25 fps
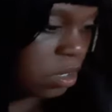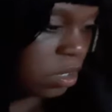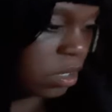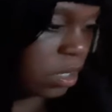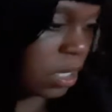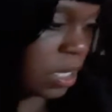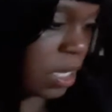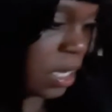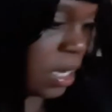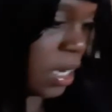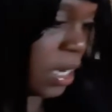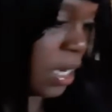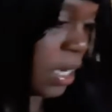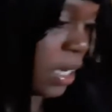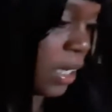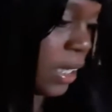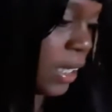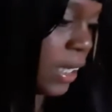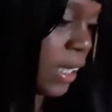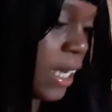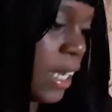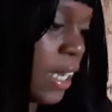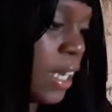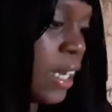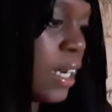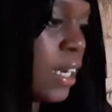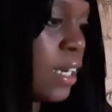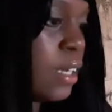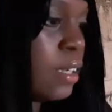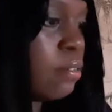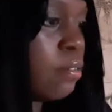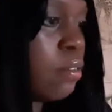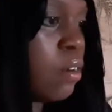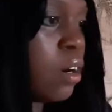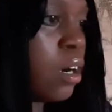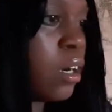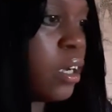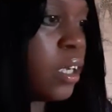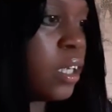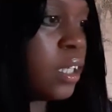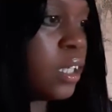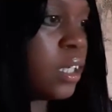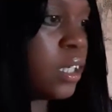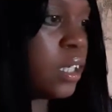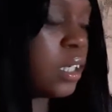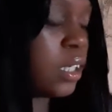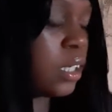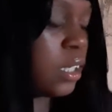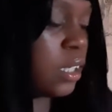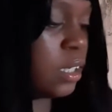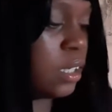we get it exactly right.